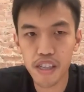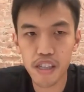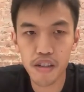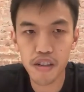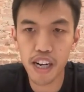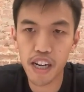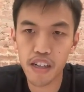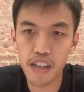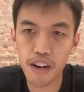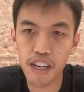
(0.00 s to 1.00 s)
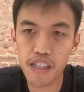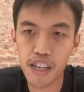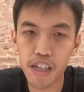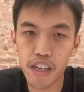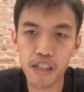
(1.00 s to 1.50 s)
So on the right
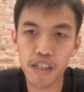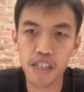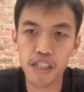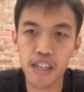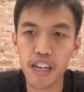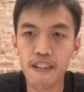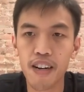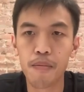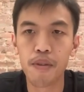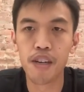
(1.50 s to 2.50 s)
side, you can see the diagram.